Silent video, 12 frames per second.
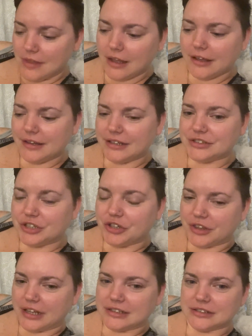think it's a good
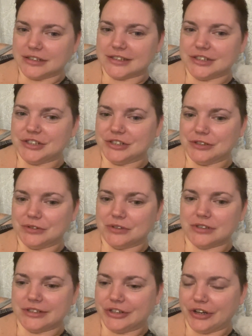thing to listen to
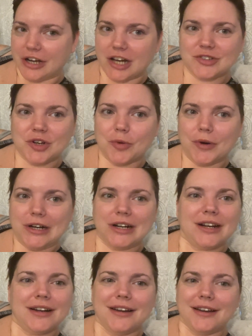during October,
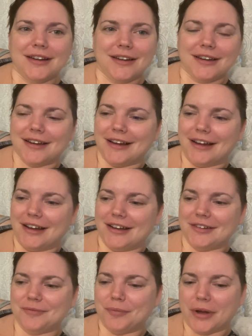
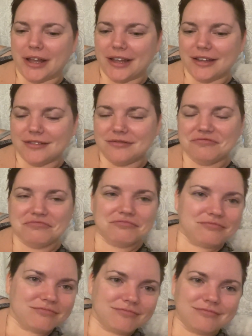but
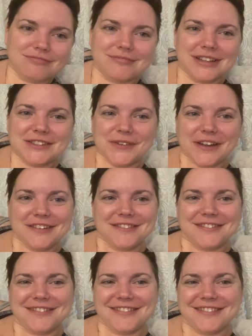it's fine.
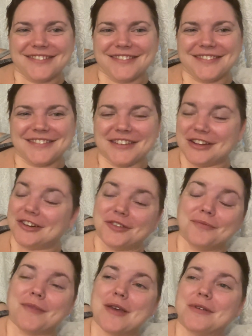
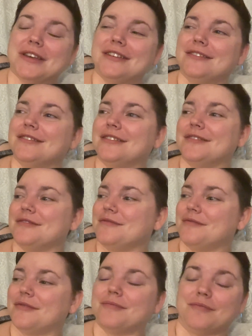maybe
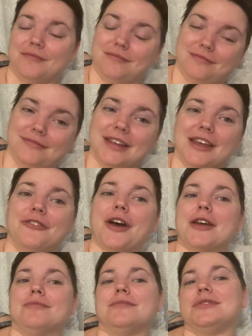if
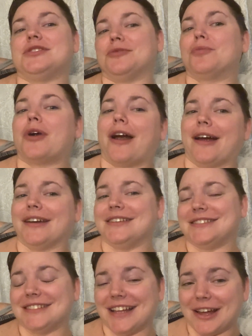I'm
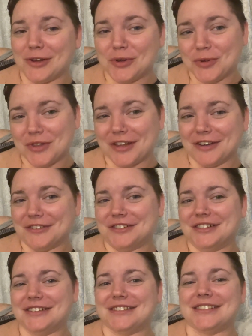surprised at who the killer
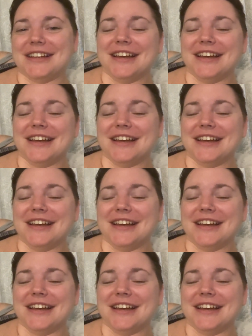is,